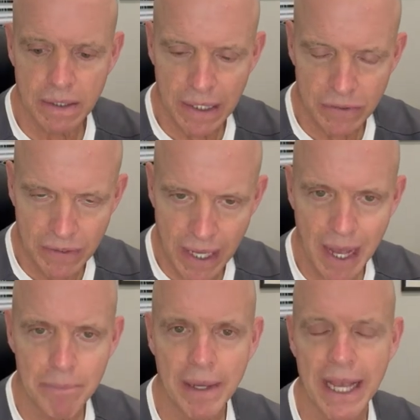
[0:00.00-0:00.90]
is
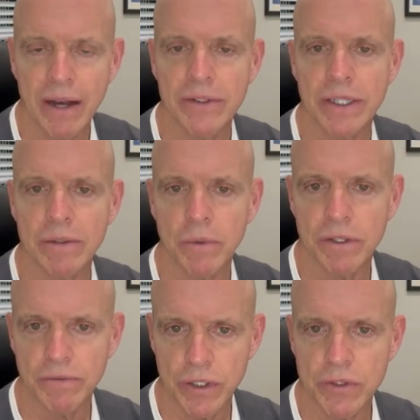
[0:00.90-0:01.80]
compounded with
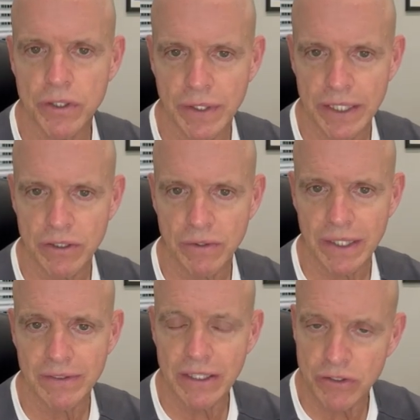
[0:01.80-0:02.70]
future
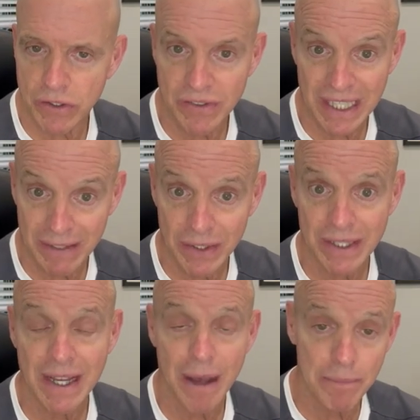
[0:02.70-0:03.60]
injuries and just even
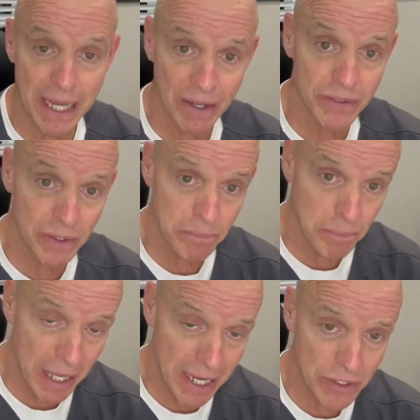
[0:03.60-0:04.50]
compounded
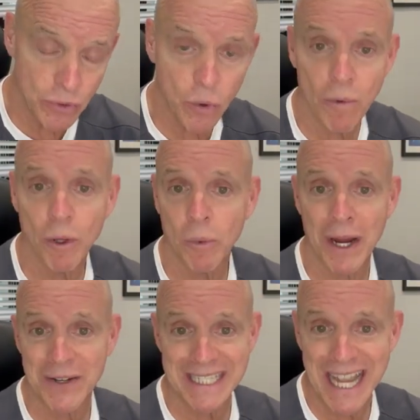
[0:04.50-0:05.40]
by the normal wear
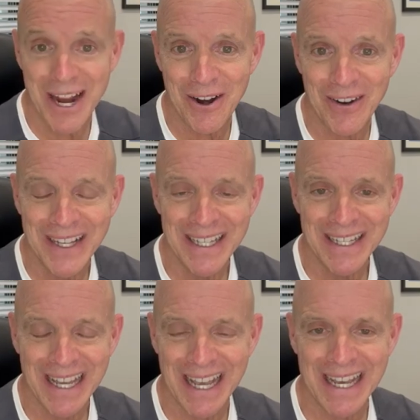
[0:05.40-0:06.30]
and tear
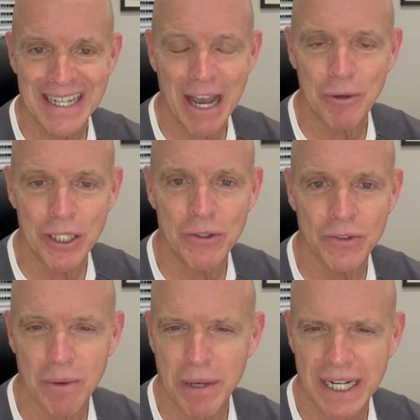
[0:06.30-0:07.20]
and how we use
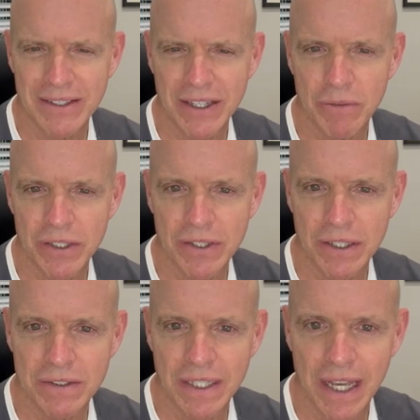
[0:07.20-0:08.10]
our bodies every
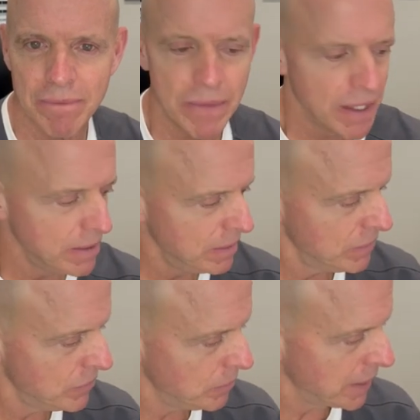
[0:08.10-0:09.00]
single day.
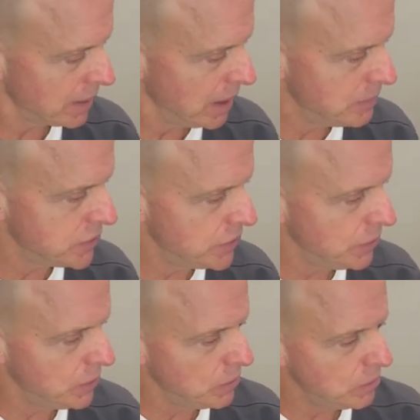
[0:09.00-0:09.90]
So when it comes
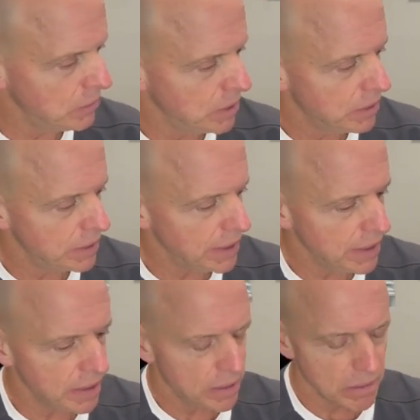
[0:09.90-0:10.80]
to
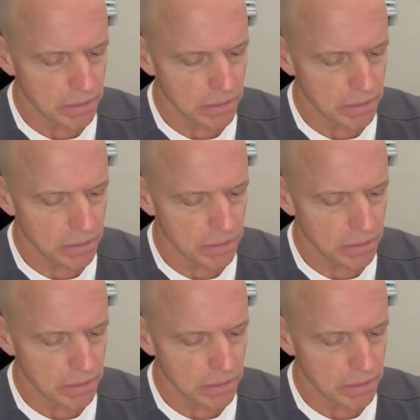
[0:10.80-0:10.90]
the